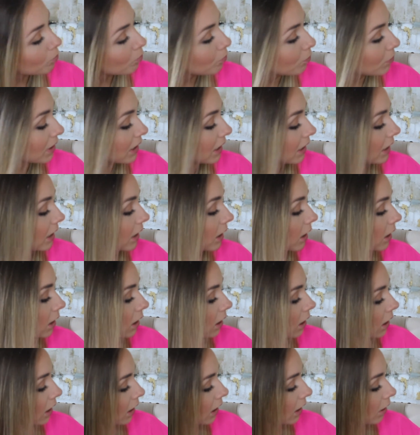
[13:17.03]
B,
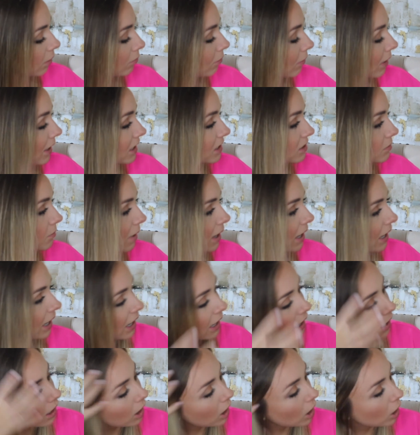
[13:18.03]
it makes my
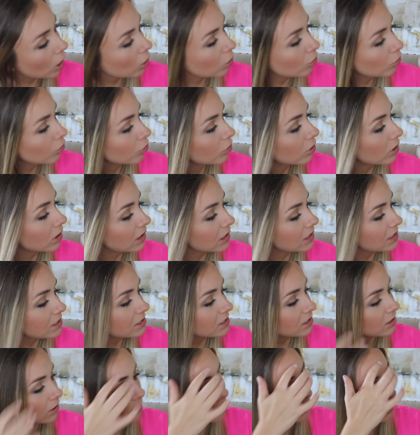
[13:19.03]
hair really
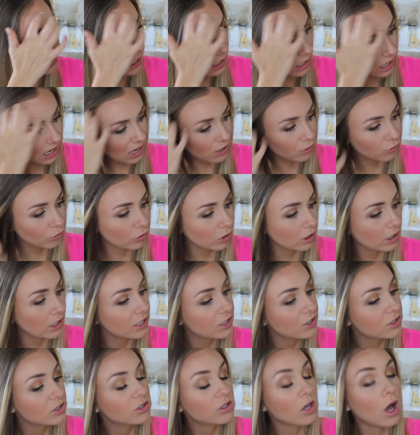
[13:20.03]
silky and really
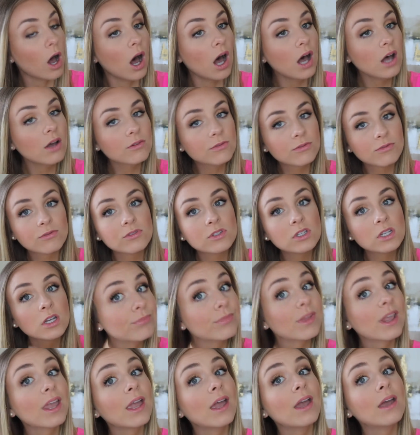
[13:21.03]
soft,
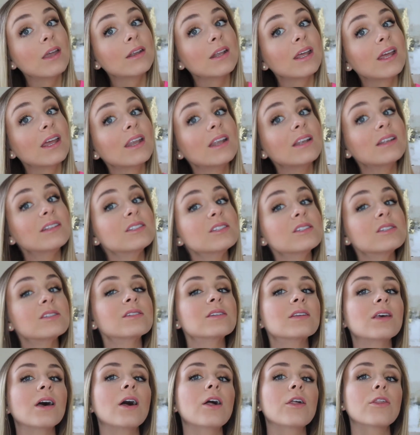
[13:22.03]
and
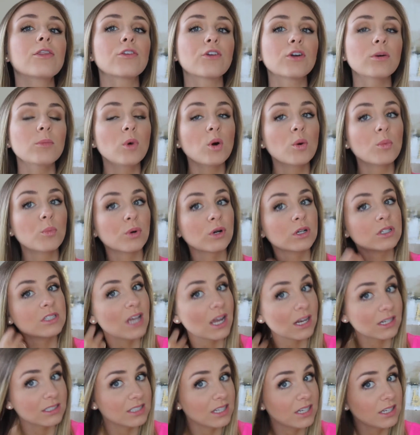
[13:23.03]
it's a thermal
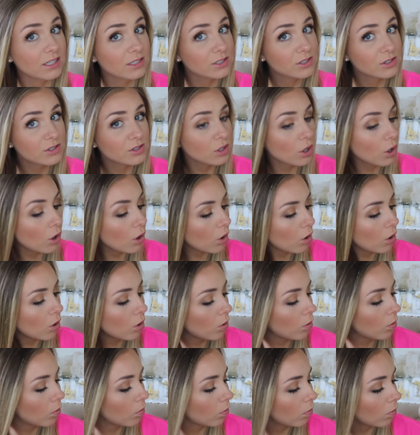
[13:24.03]
protectant.
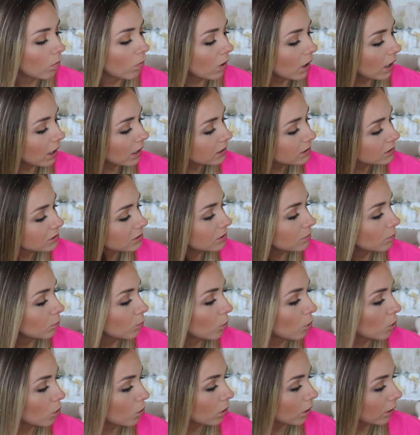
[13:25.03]
So what
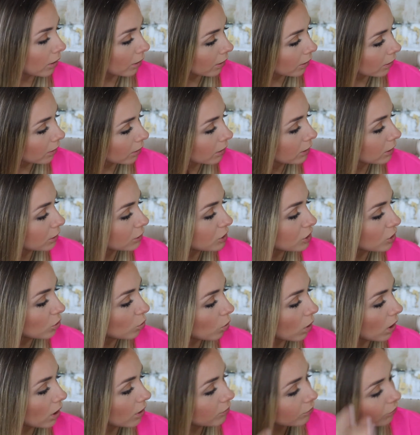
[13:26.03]
more could you
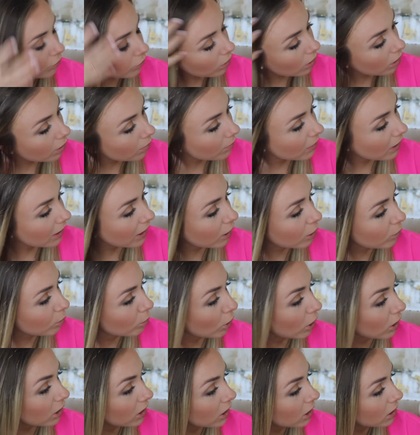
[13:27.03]
want from a hair
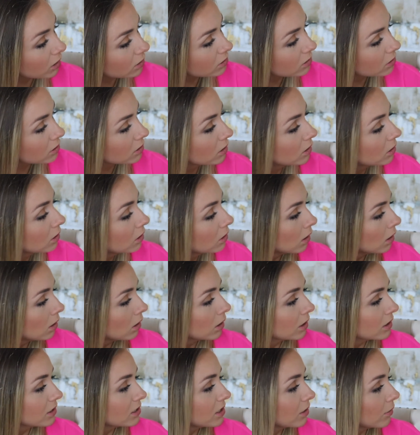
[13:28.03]
product?
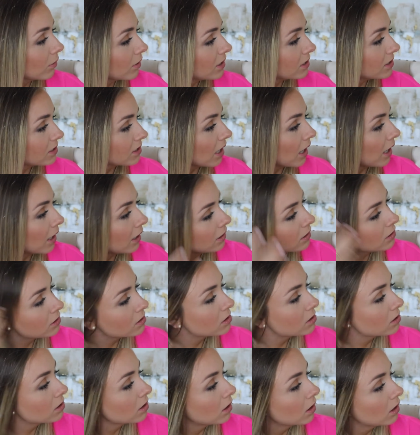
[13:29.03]
Let's see what it
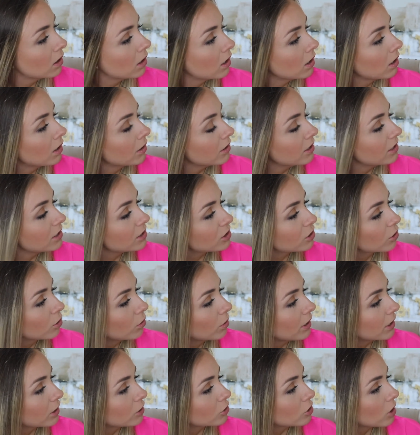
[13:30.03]
says. This
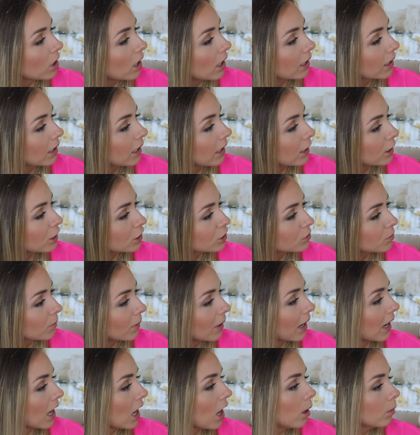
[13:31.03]
quick drying
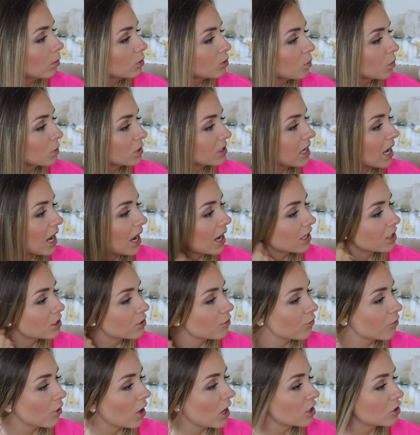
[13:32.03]
hairspray helps protect
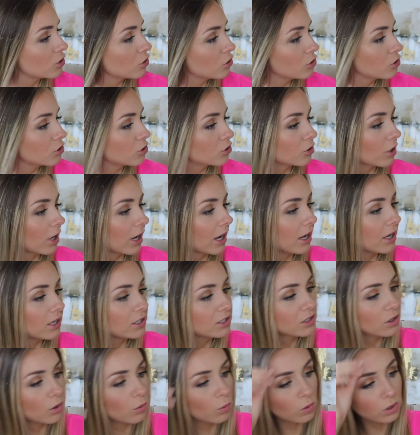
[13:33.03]
fragile
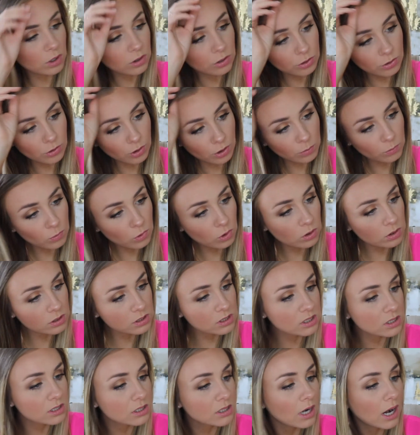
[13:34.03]
strands when thermal
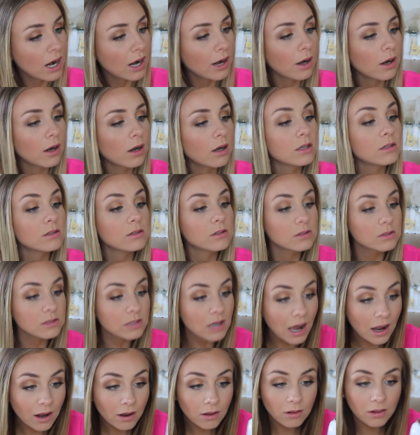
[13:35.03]

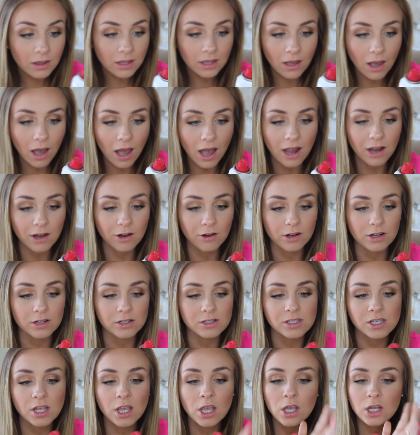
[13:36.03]
styling
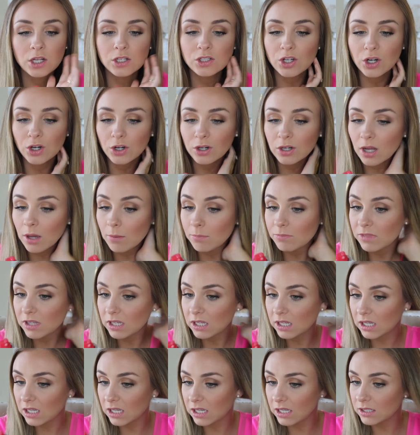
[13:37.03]
irons turn up the
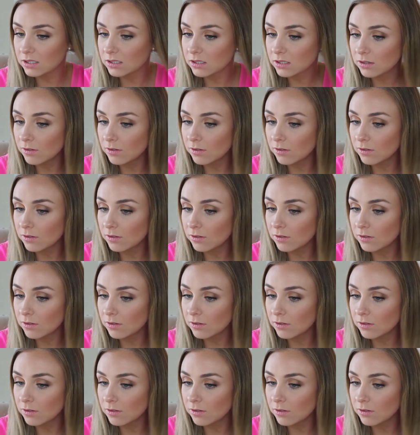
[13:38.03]
heat.